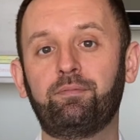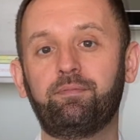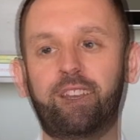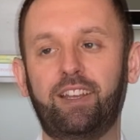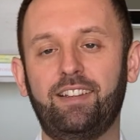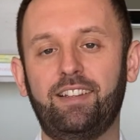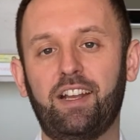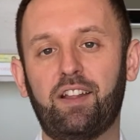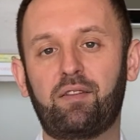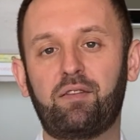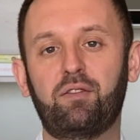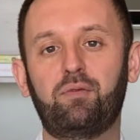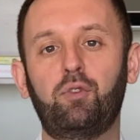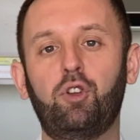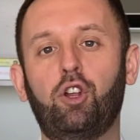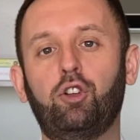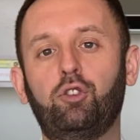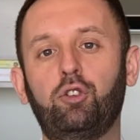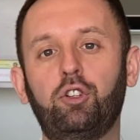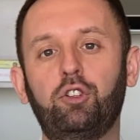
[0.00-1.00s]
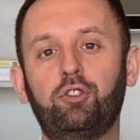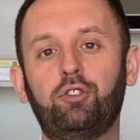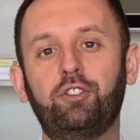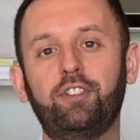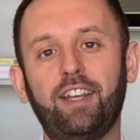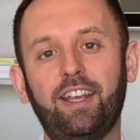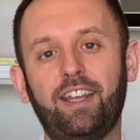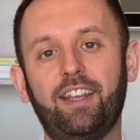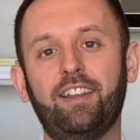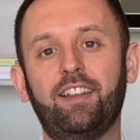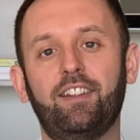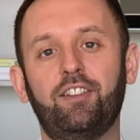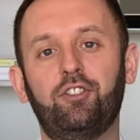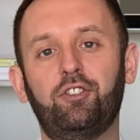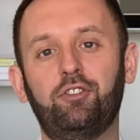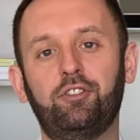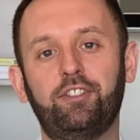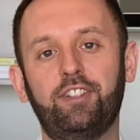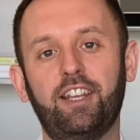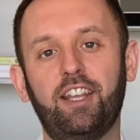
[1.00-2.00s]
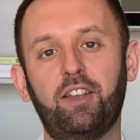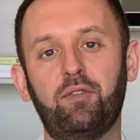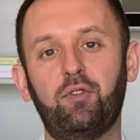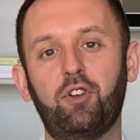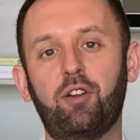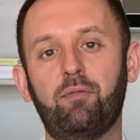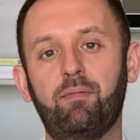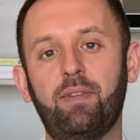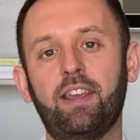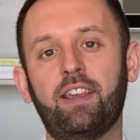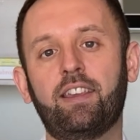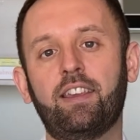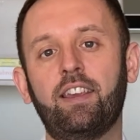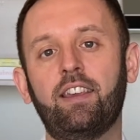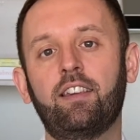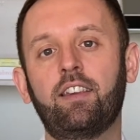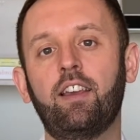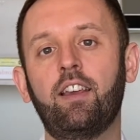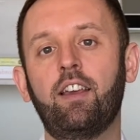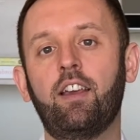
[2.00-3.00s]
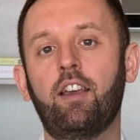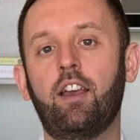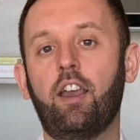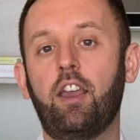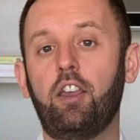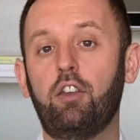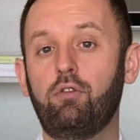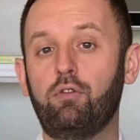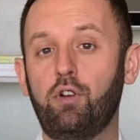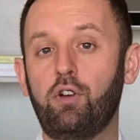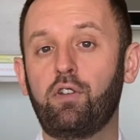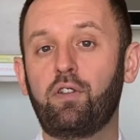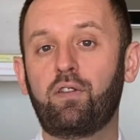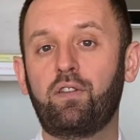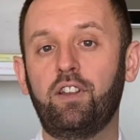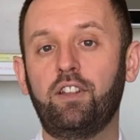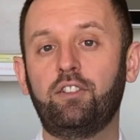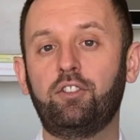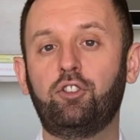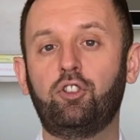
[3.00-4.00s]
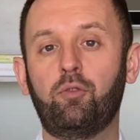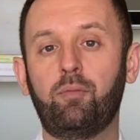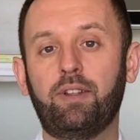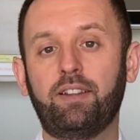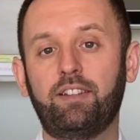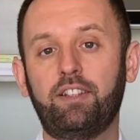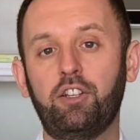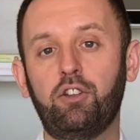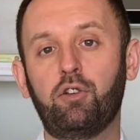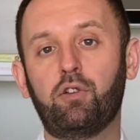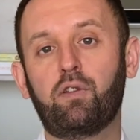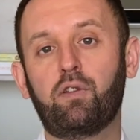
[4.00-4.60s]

And that's what we are doing today. Today we are making a roasted tomatillo